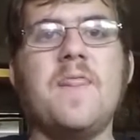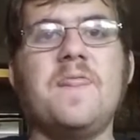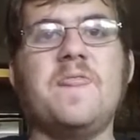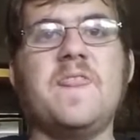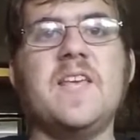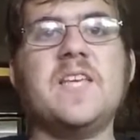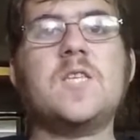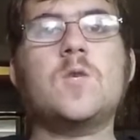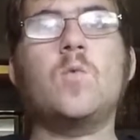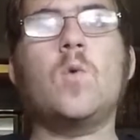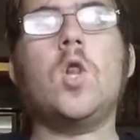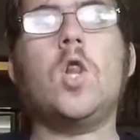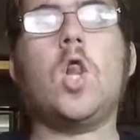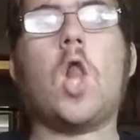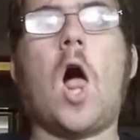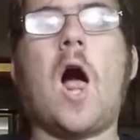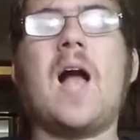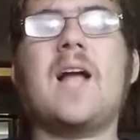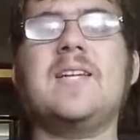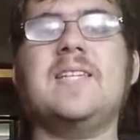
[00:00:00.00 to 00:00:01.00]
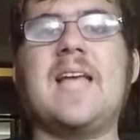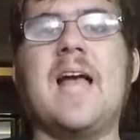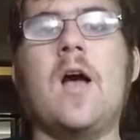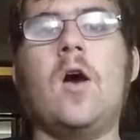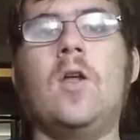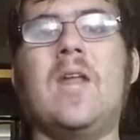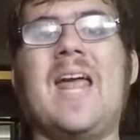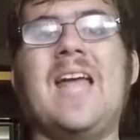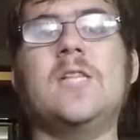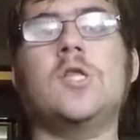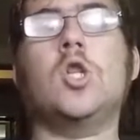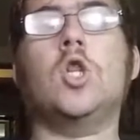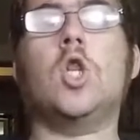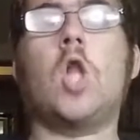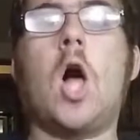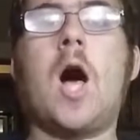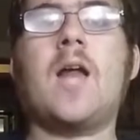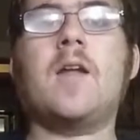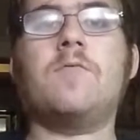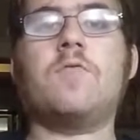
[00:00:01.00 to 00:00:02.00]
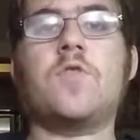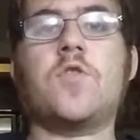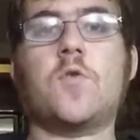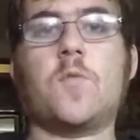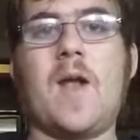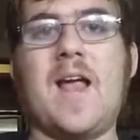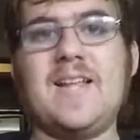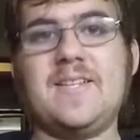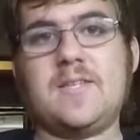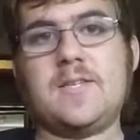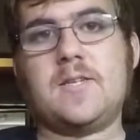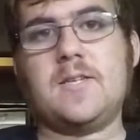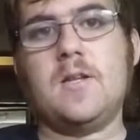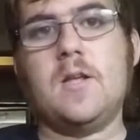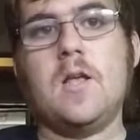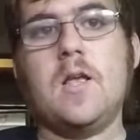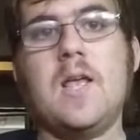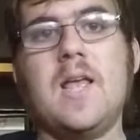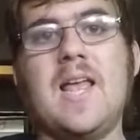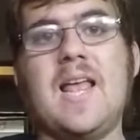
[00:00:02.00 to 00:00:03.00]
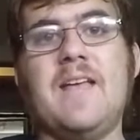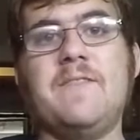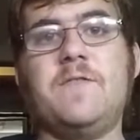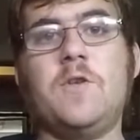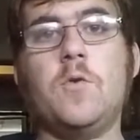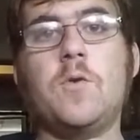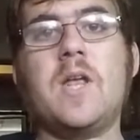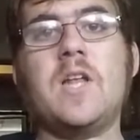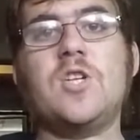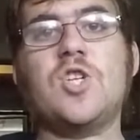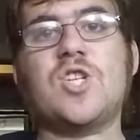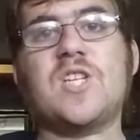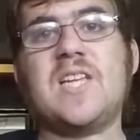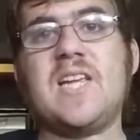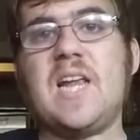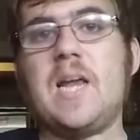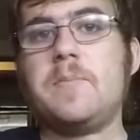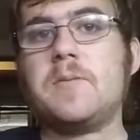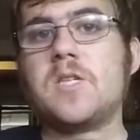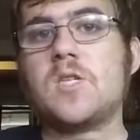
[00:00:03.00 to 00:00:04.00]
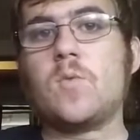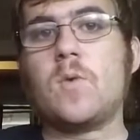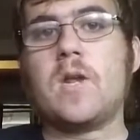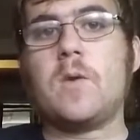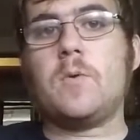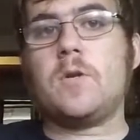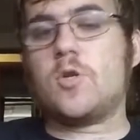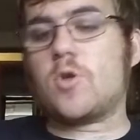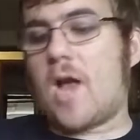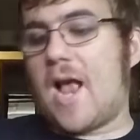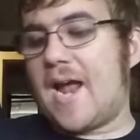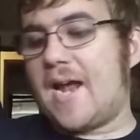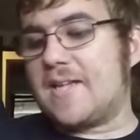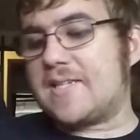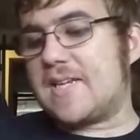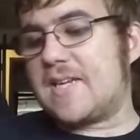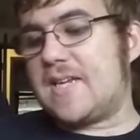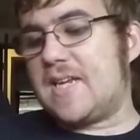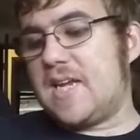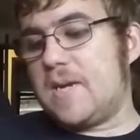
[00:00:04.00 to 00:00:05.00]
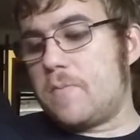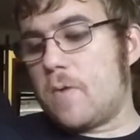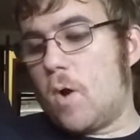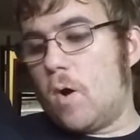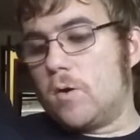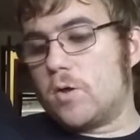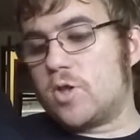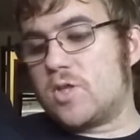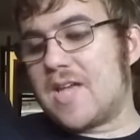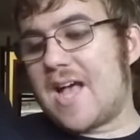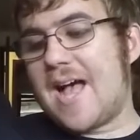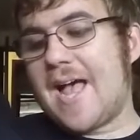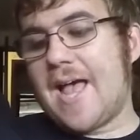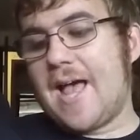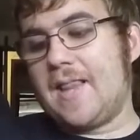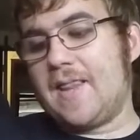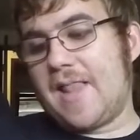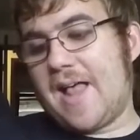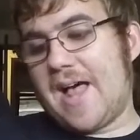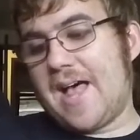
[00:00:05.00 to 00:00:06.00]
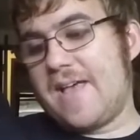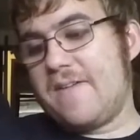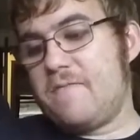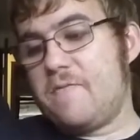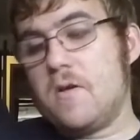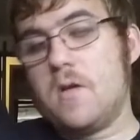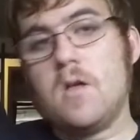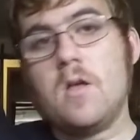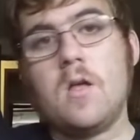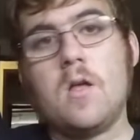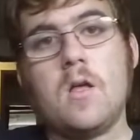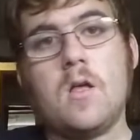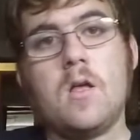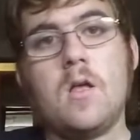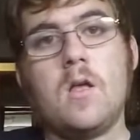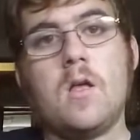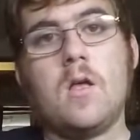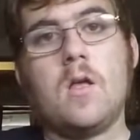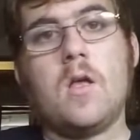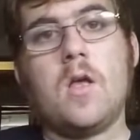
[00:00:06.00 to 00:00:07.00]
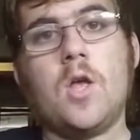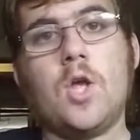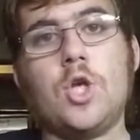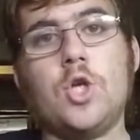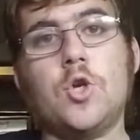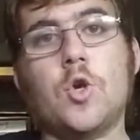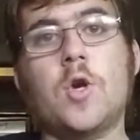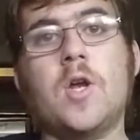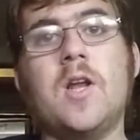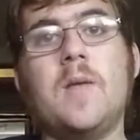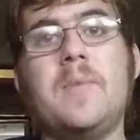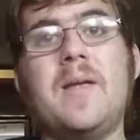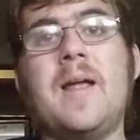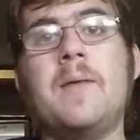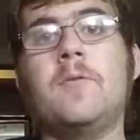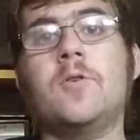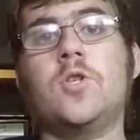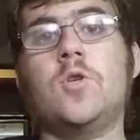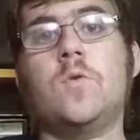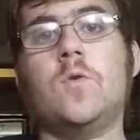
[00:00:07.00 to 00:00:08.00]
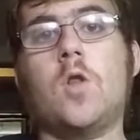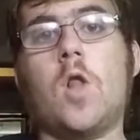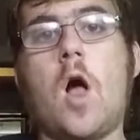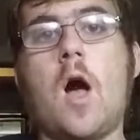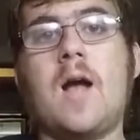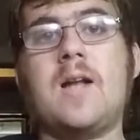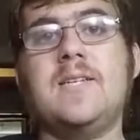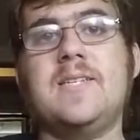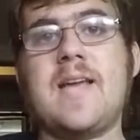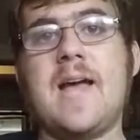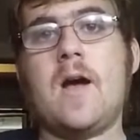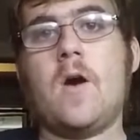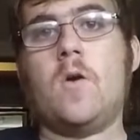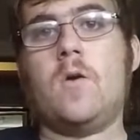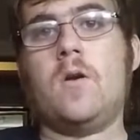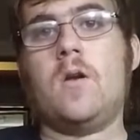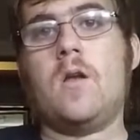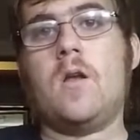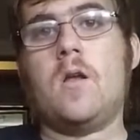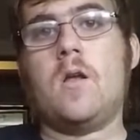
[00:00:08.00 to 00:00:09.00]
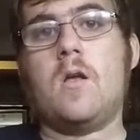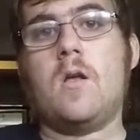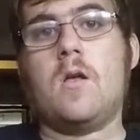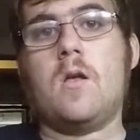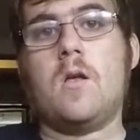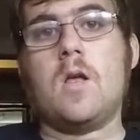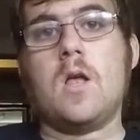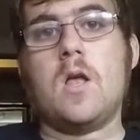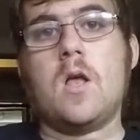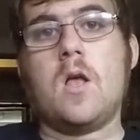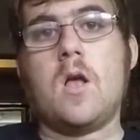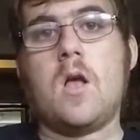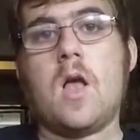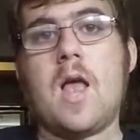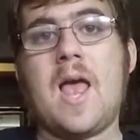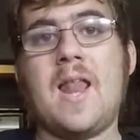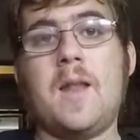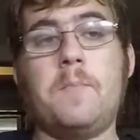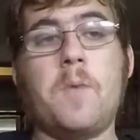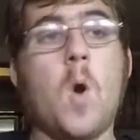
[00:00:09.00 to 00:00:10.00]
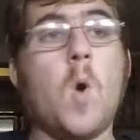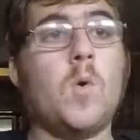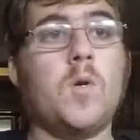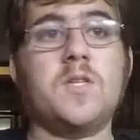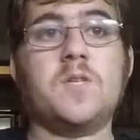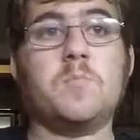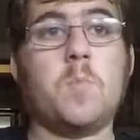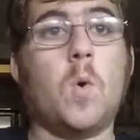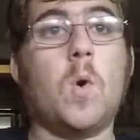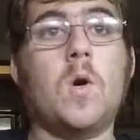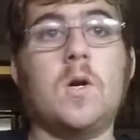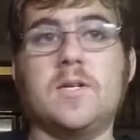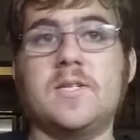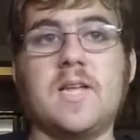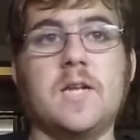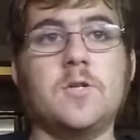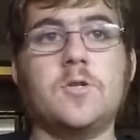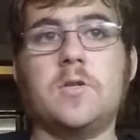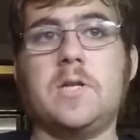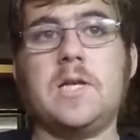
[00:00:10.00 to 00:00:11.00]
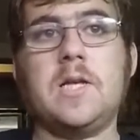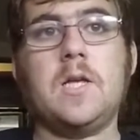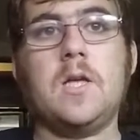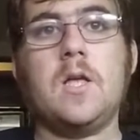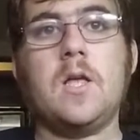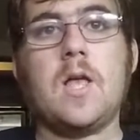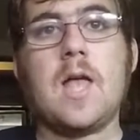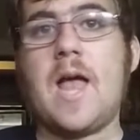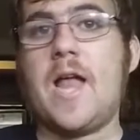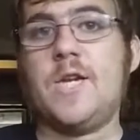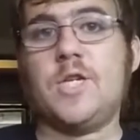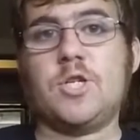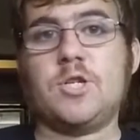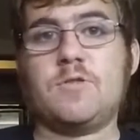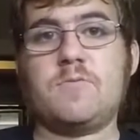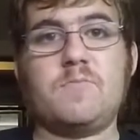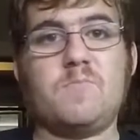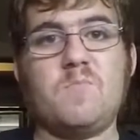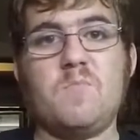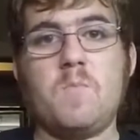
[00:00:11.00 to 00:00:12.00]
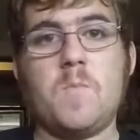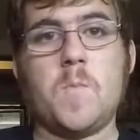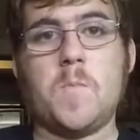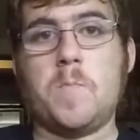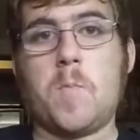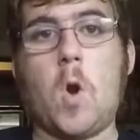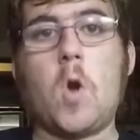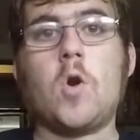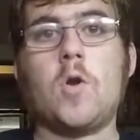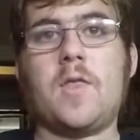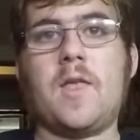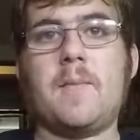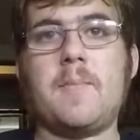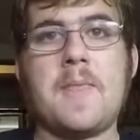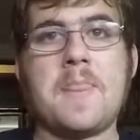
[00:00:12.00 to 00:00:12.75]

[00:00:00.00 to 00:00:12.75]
This will lock down a lot of threats. If you can just keep swinging with dragons and keep Ojutai alive, you're going to be able to lock down an opponent's board, essentially, and just murder them